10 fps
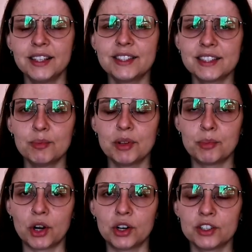I'll skip the
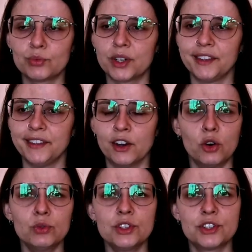part where he
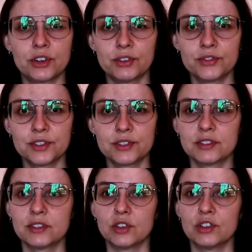owned
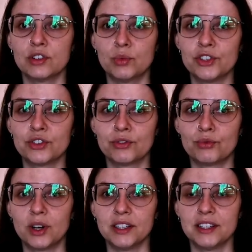serfs, uh, which of
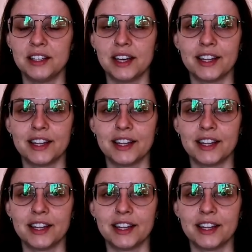one he